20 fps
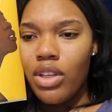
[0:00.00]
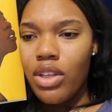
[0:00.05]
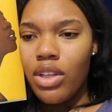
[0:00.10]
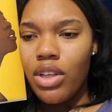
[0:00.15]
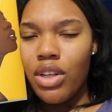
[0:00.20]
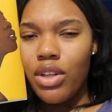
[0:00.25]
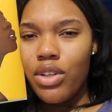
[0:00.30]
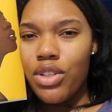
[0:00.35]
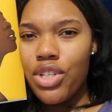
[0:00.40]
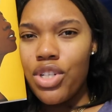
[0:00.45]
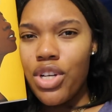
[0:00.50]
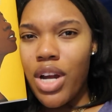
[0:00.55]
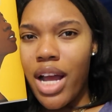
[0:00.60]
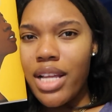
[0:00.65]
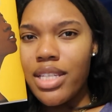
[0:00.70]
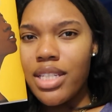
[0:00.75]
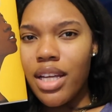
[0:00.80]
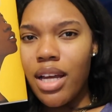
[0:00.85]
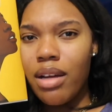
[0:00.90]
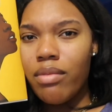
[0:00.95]
you know, she
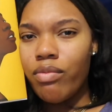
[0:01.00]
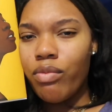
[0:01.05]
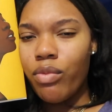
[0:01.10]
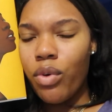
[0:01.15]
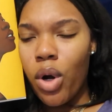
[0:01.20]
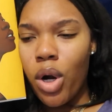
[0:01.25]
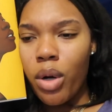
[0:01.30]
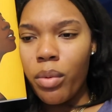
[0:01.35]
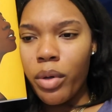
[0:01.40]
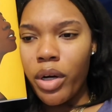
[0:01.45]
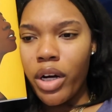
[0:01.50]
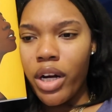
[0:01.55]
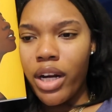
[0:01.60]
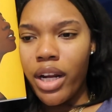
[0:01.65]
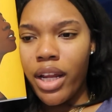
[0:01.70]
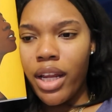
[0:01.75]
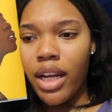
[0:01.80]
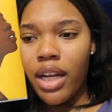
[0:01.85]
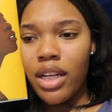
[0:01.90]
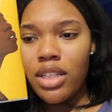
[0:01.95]
tried to come forward
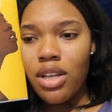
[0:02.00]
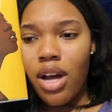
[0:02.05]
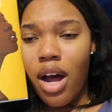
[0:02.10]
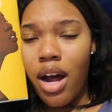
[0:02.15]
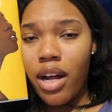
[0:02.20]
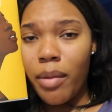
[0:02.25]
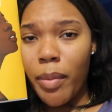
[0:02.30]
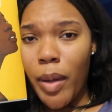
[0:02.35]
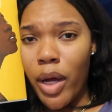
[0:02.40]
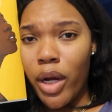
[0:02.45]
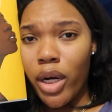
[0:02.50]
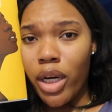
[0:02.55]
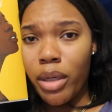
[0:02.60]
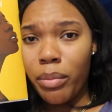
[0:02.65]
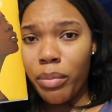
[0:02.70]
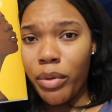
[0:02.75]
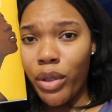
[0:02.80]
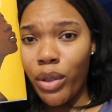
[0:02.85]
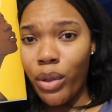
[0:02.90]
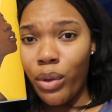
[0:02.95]
and talk about her
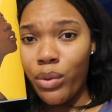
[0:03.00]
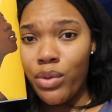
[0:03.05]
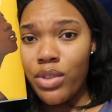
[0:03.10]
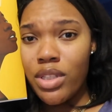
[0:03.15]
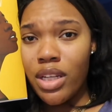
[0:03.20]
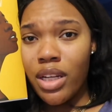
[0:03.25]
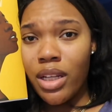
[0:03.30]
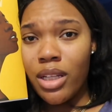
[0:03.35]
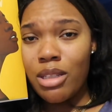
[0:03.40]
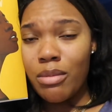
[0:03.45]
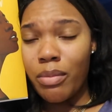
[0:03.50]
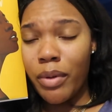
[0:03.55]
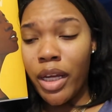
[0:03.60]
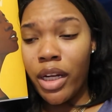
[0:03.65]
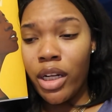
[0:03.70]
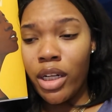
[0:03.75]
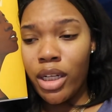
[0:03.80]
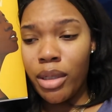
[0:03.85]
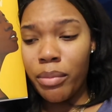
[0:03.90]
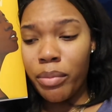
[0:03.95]
abuse and
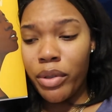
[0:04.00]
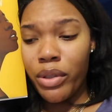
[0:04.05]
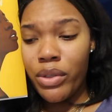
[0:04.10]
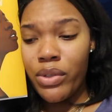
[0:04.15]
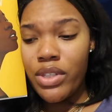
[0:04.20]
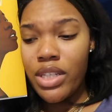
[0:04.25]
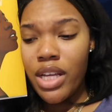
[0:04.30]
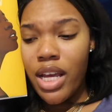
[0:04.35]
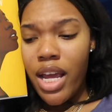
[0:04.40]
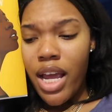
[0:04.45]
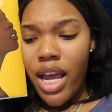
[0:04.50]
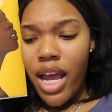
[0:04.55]
explain her abuse.